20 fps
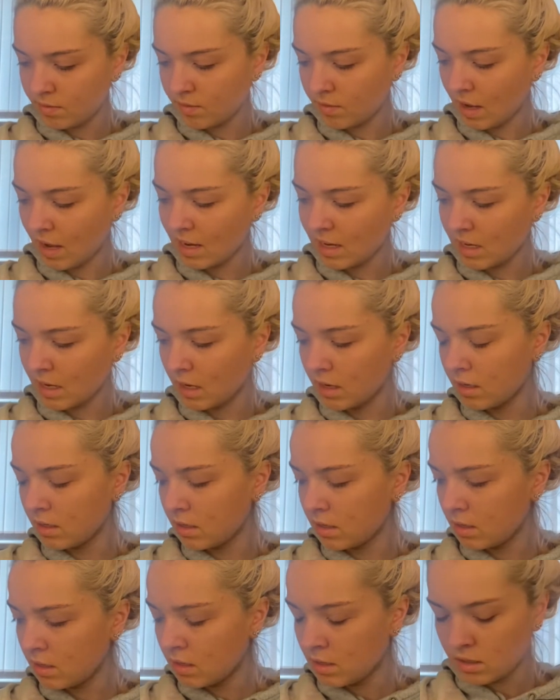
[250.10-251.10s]
I,
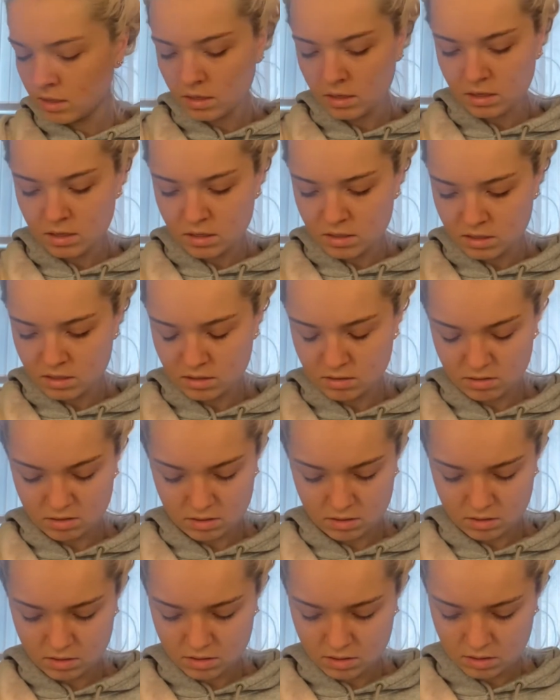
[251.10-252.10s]
don't know
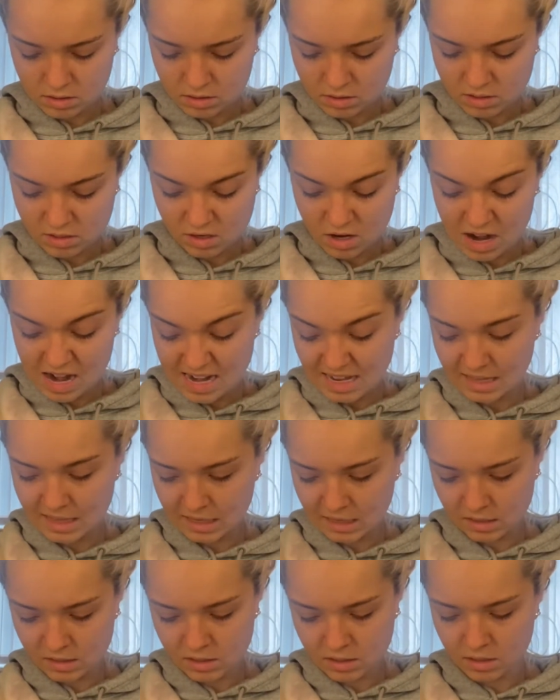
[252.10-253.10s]
there's not there's not
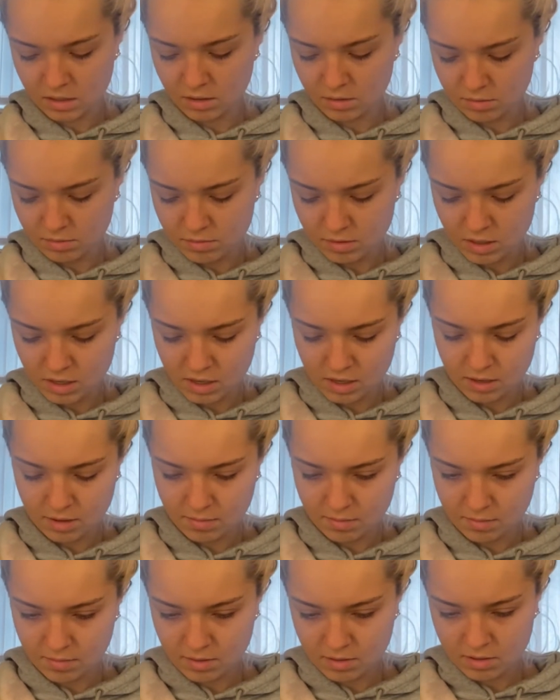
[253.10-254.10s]
anything to do
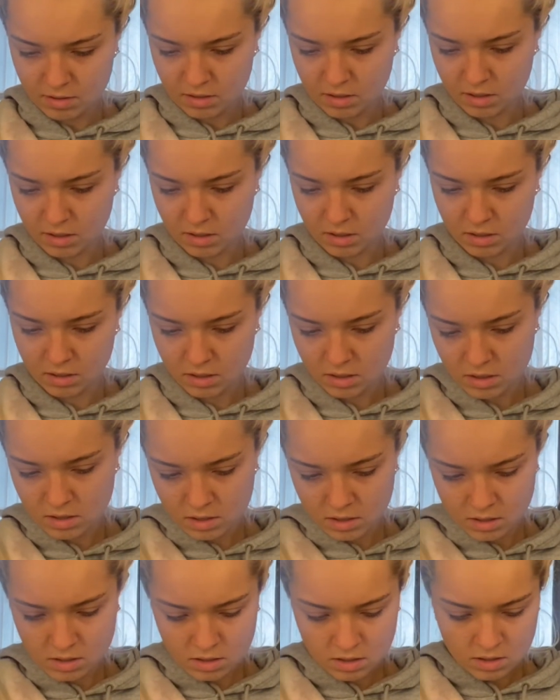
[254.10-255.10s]
um, and
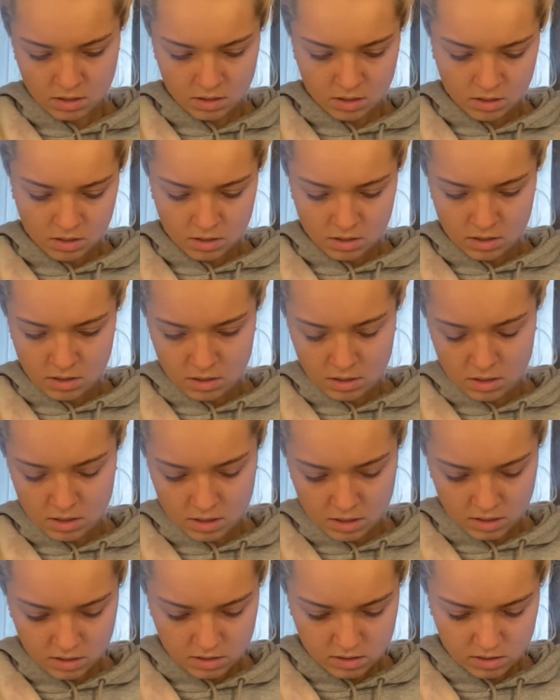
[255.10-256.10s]

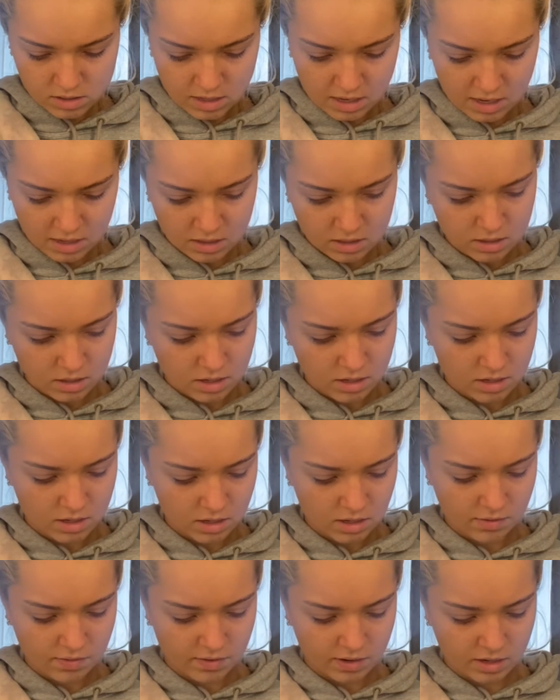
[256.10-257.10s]
it's like
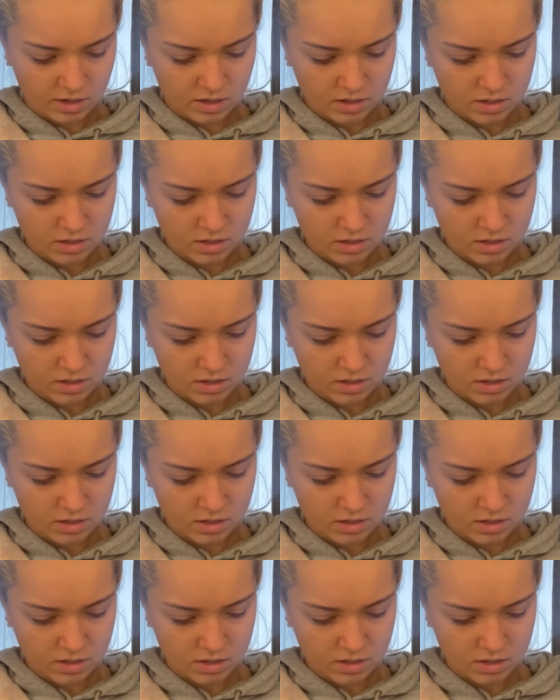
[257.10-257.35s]
if I